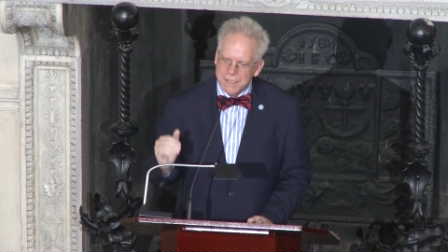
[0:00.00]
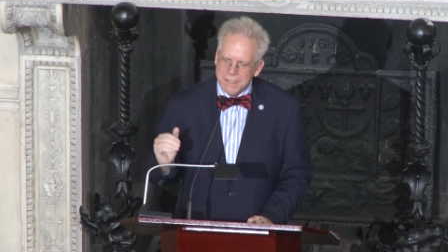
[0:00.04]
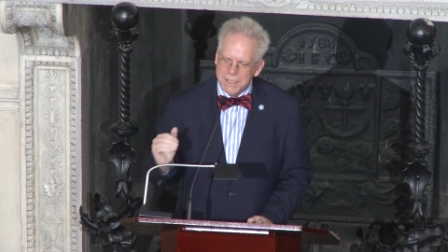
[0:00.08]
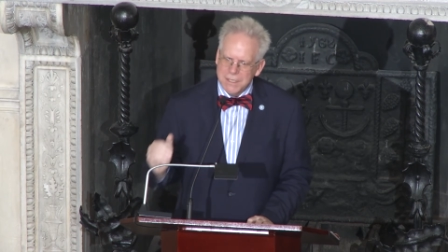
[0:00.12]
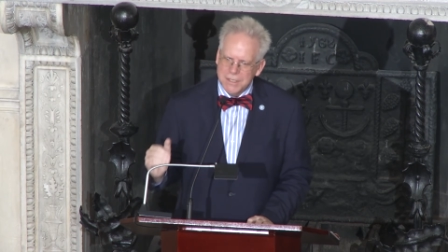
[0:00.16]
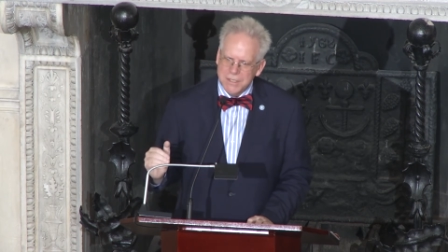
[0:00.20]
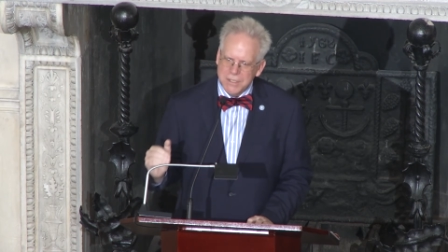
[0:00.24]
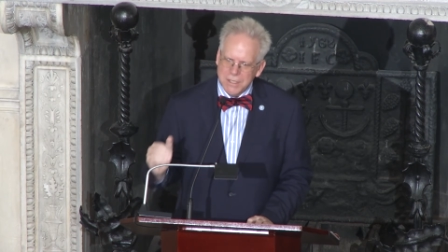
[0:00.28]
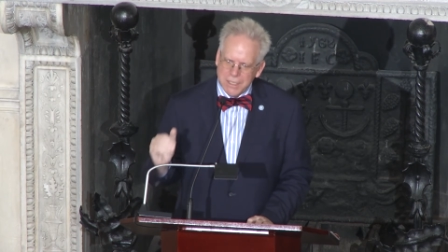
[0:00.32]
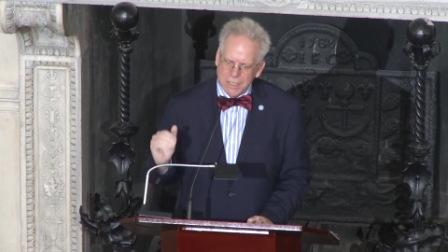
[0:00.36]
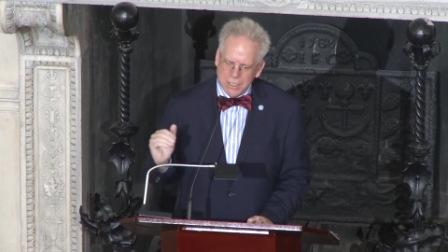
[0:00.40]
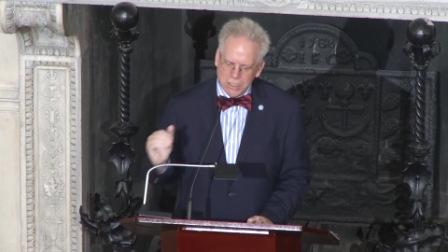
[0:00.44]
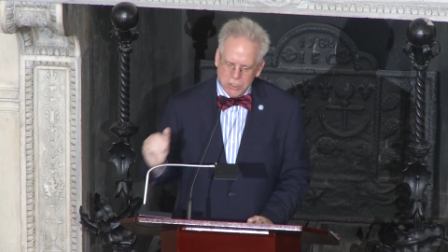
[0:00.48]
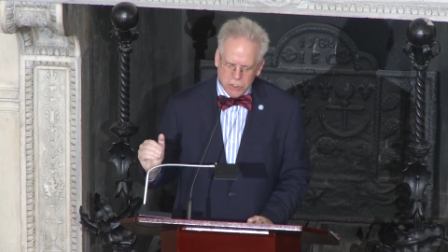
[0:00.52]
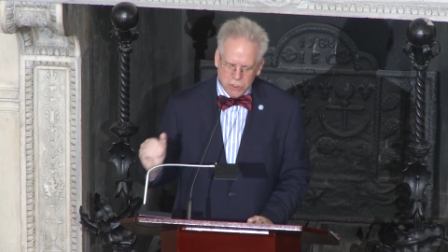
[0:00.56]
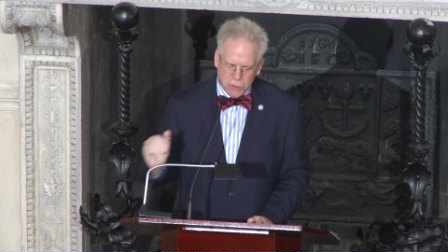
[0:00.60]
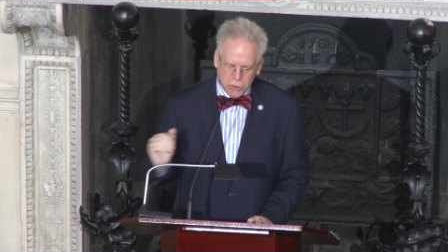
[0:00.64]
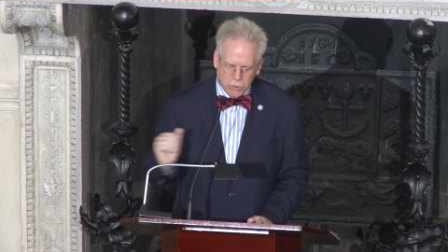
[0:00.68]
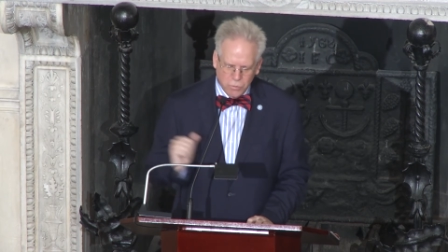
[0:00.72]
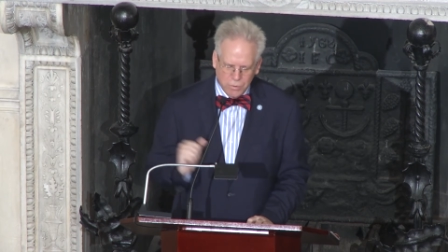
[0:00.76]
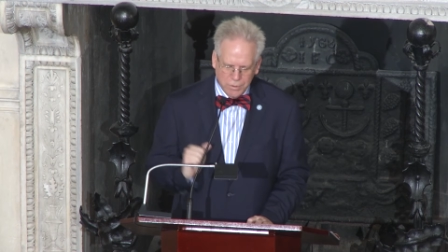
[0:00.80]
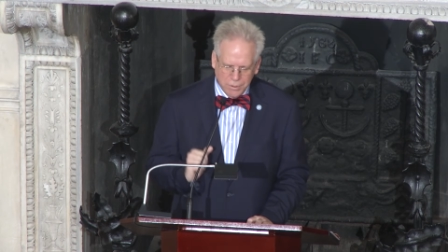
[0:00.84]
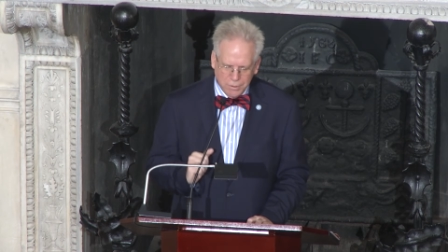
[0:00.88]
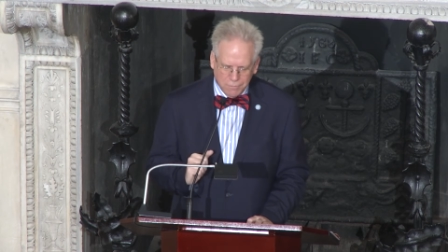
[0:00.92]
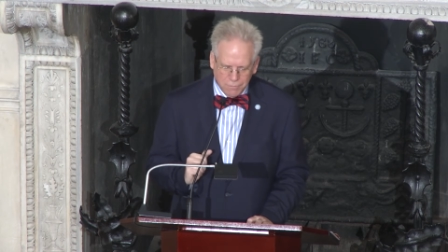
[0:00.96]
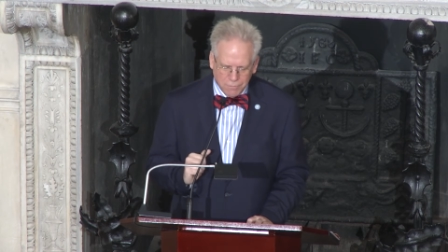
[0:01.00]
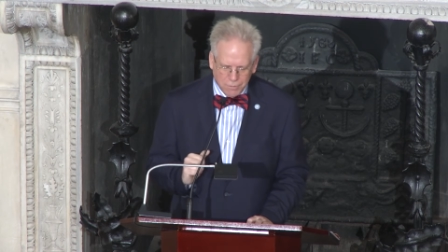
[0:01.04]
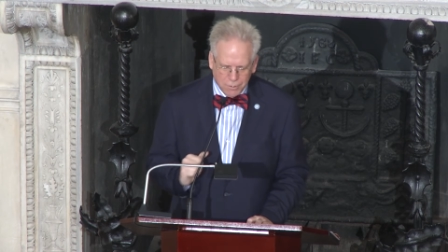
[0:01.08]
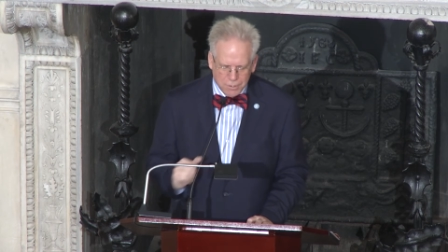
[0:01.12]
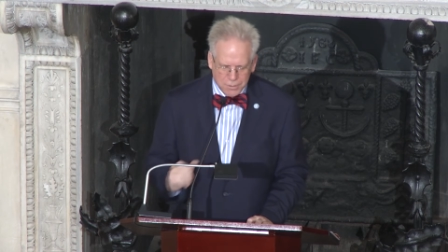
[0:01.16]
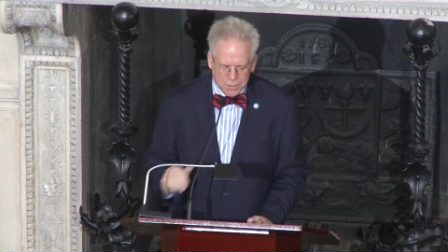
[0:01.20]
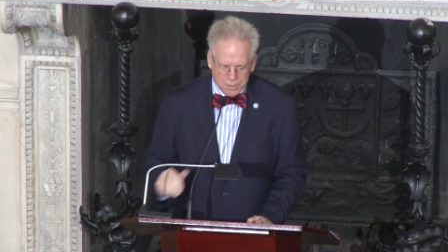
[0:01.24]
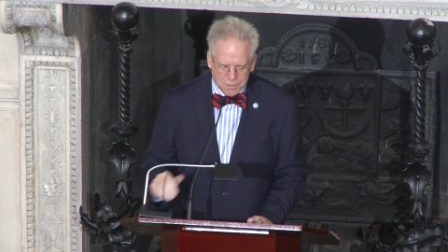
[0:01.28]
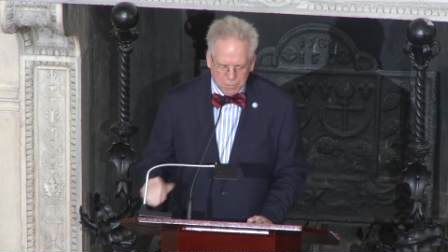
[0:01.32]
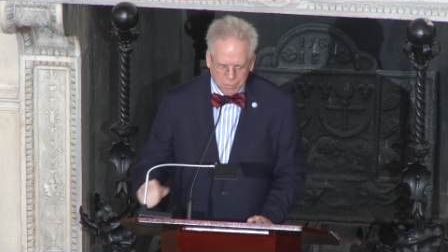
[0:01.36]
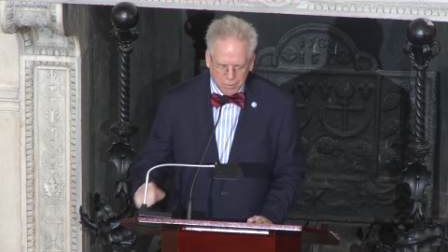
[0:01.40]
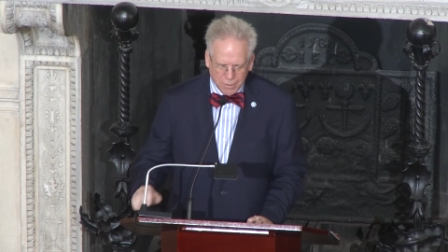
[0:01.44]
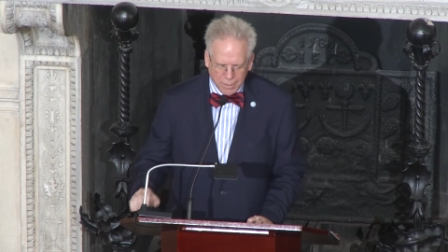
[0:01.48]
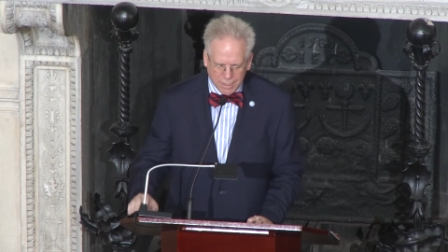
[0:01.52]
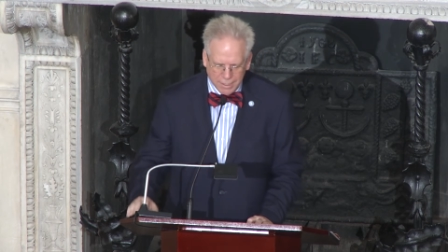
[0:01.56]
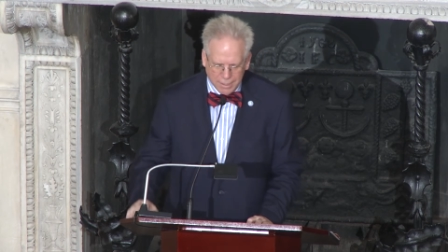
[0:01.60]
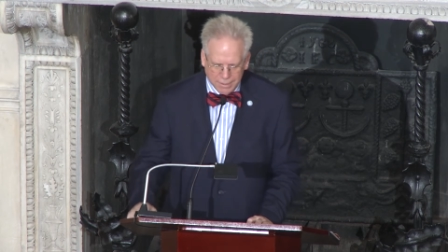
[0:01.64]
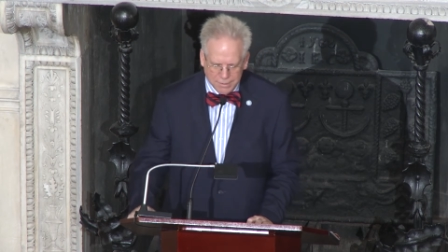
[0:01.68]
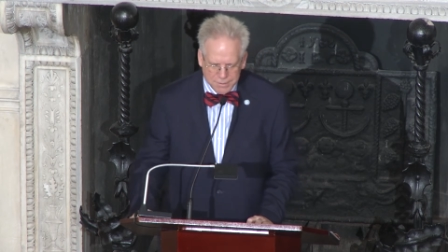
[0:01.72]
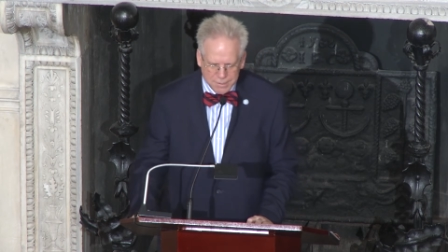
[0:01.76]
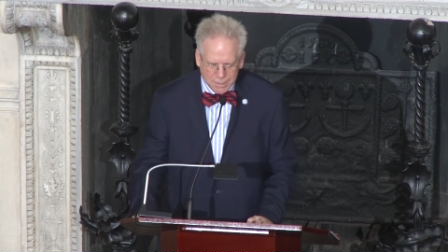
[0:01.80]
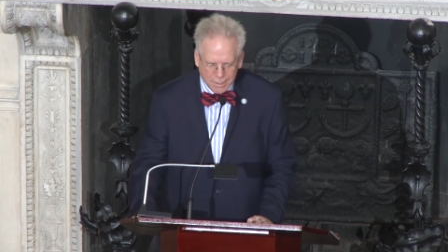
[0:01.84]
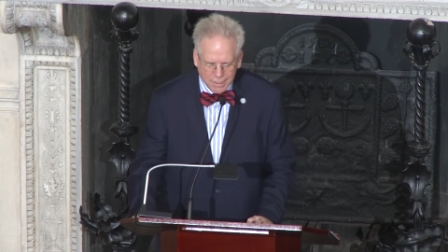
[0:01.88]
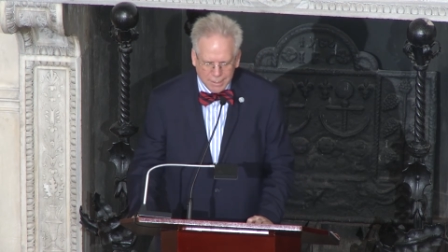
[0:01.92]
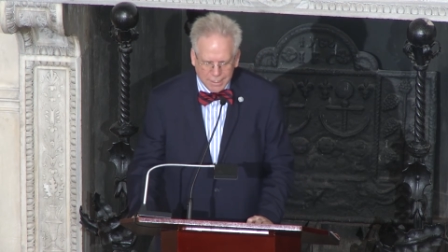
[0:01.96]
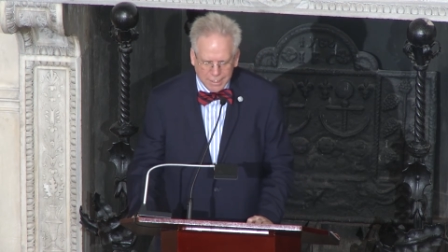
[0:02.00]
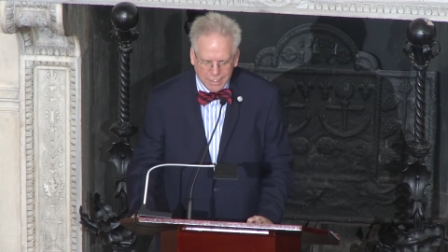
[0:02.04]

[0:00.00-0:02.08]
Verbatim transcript: this issue in the first place.